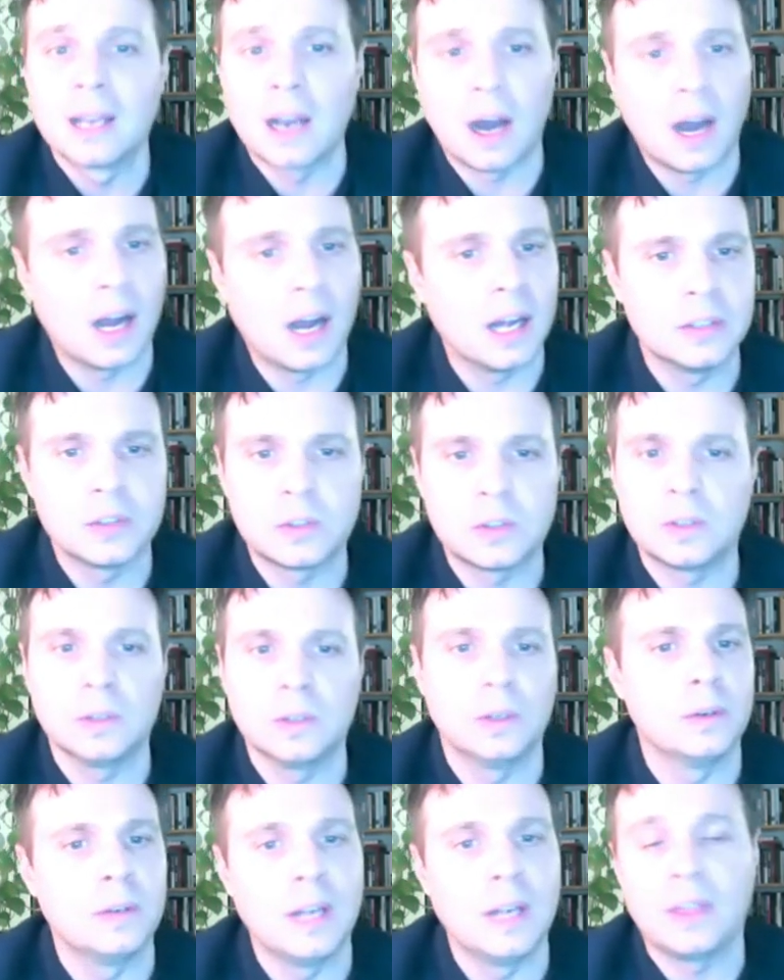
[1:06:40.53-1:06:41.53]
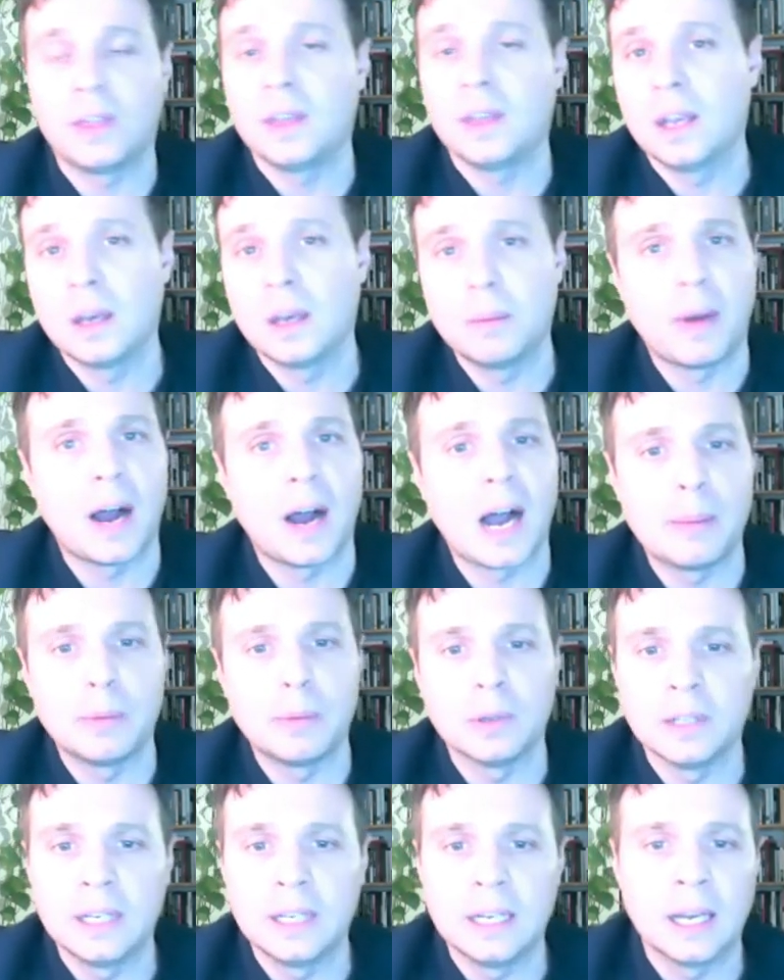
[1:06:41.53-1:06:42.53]
Khan, Sue, Nithya,
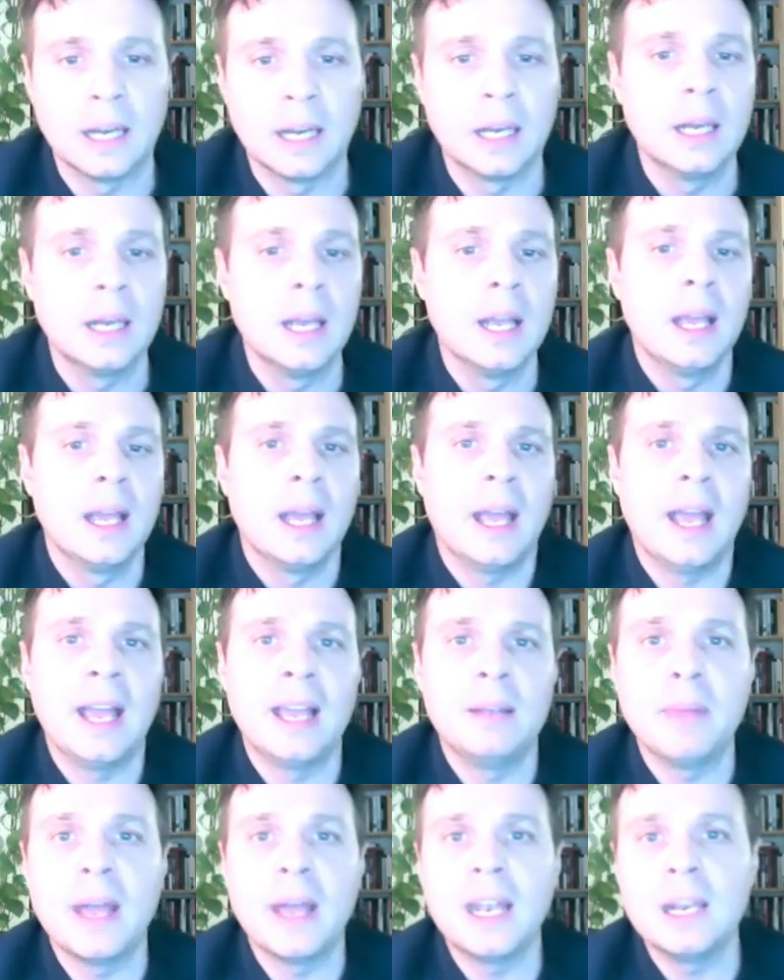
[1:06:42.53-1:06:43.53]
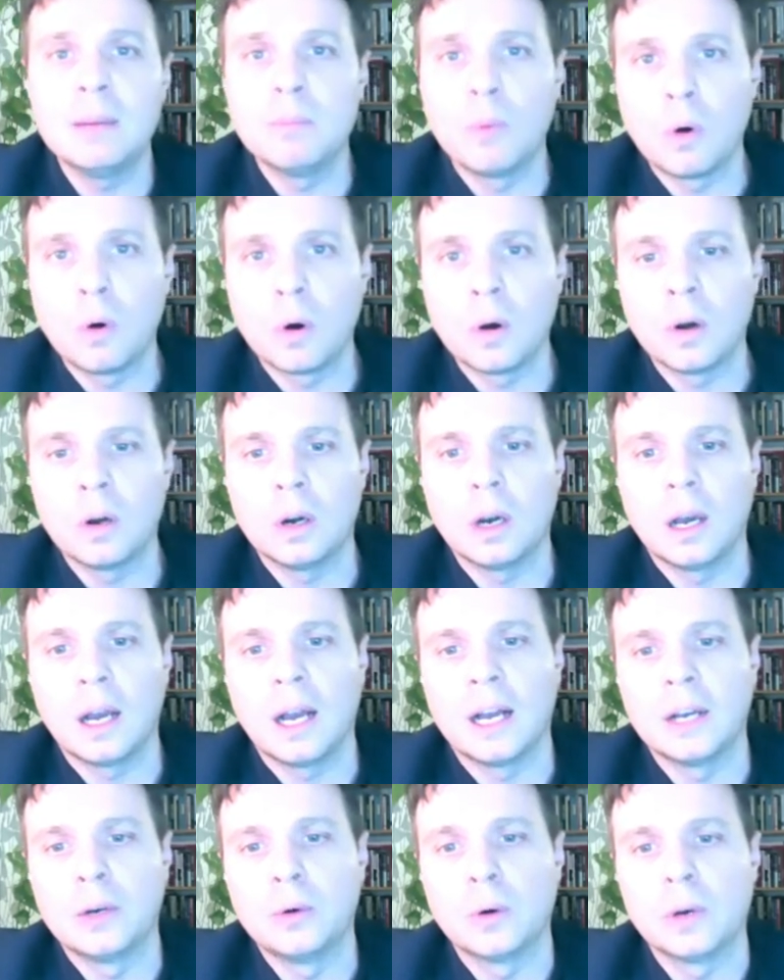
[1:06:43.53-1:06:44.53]
Bob, Alina, and many more
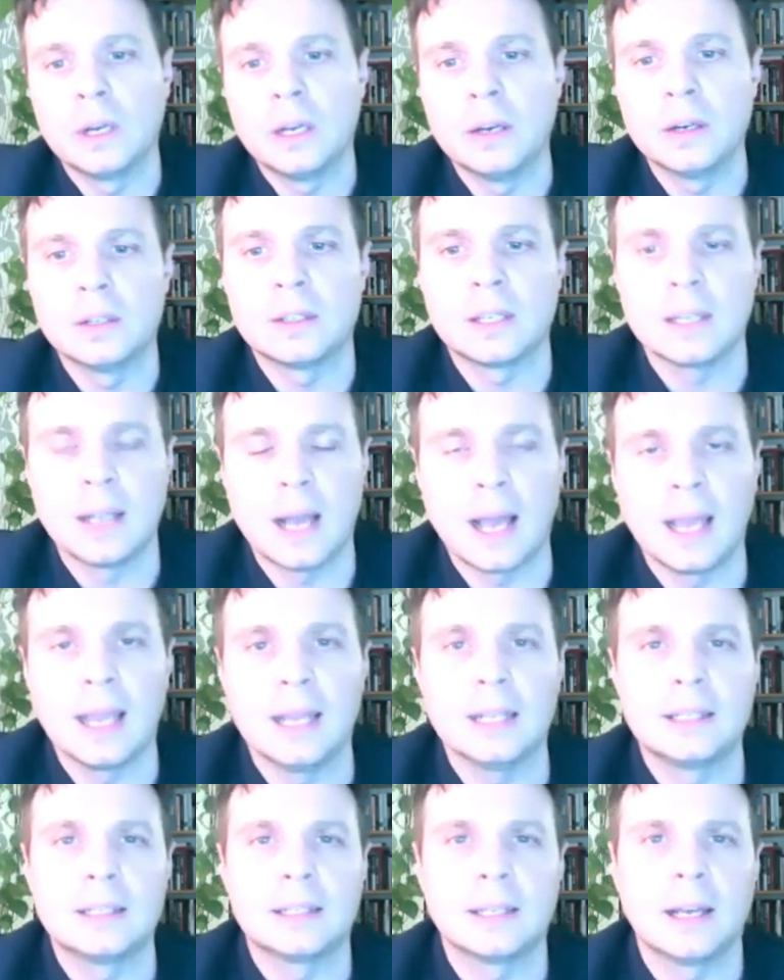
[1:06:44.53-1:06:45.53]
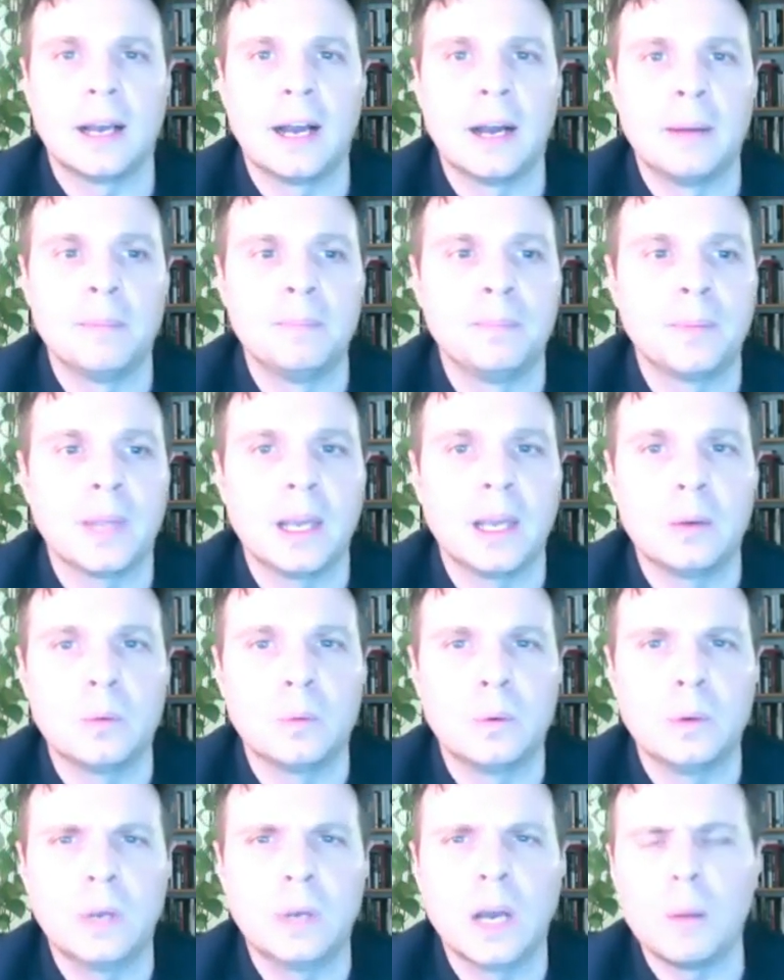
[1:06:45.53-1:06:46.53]
who are here tonight.
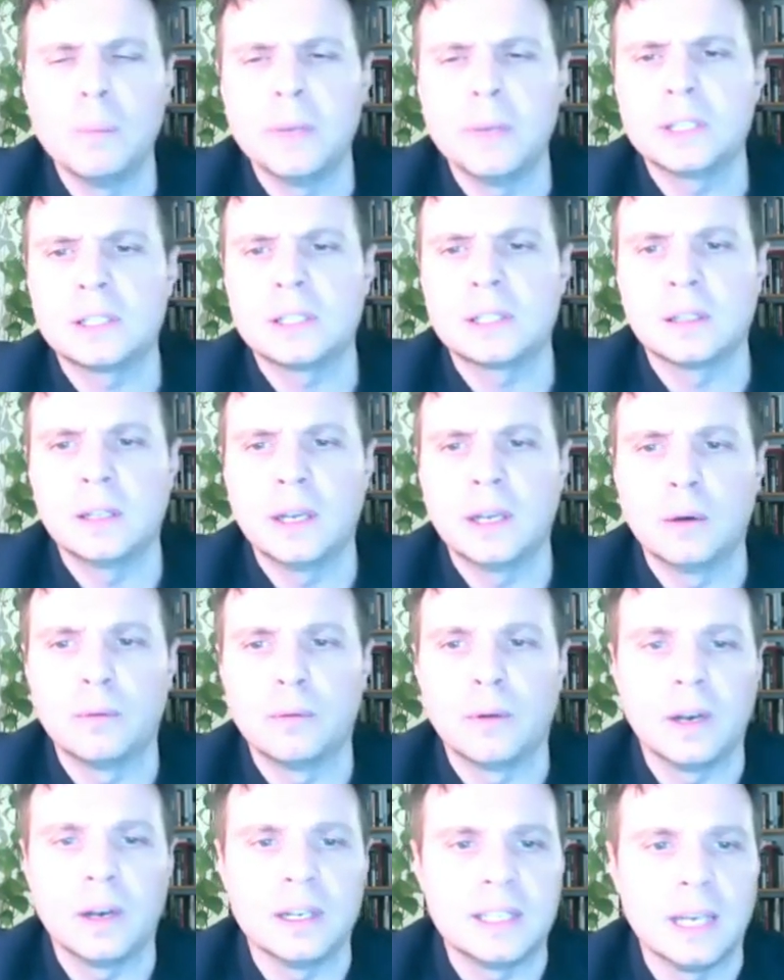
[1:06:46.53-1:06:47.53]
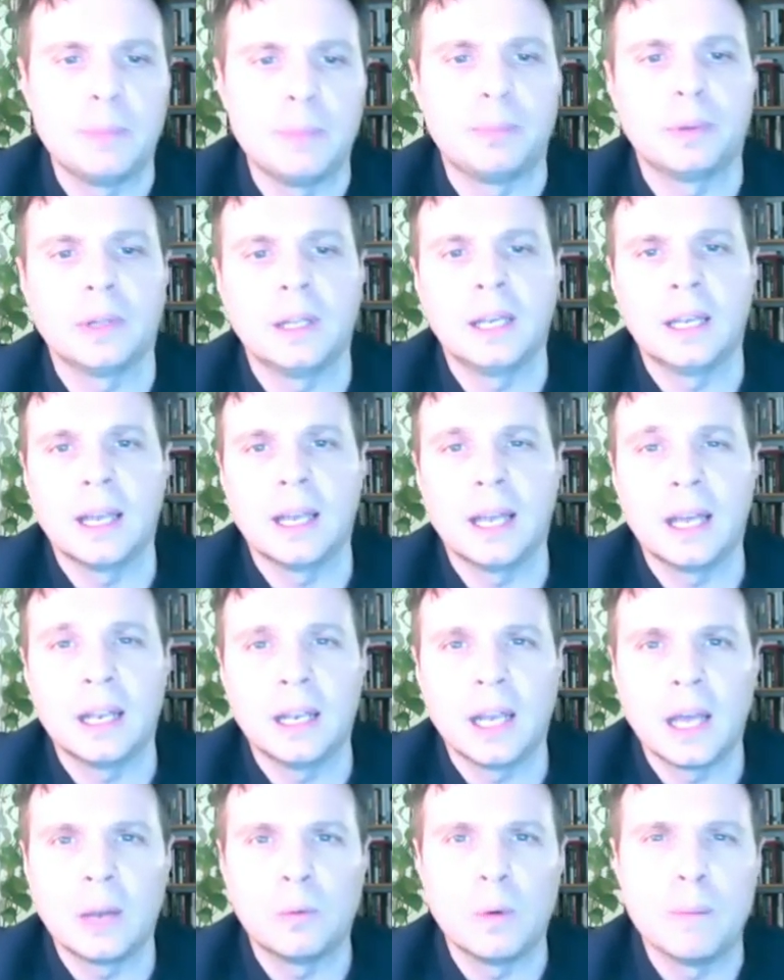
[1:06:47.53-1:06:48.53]
And we all miss Leo very deeply
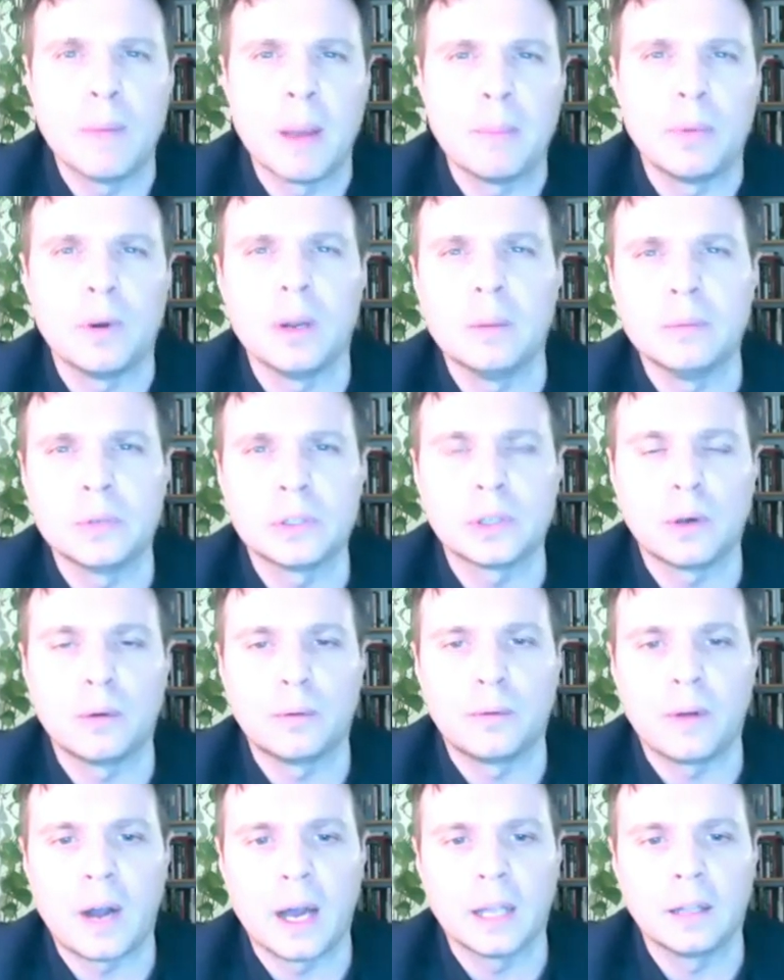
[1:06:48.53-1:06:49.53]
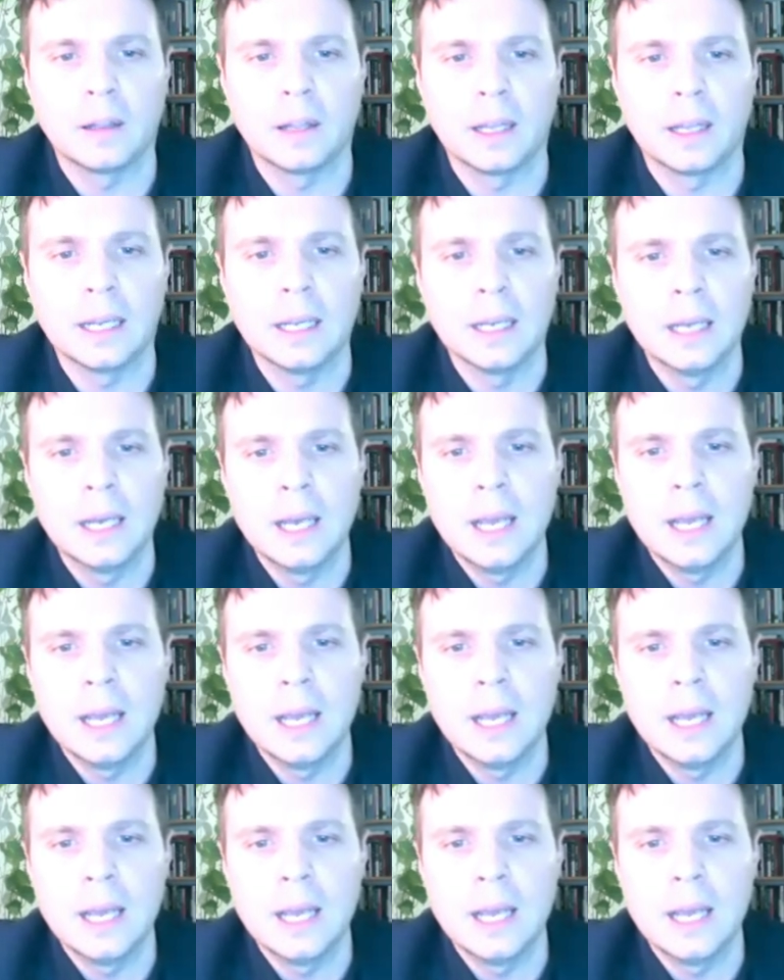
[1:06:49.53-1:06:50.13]
and remember him so fondly.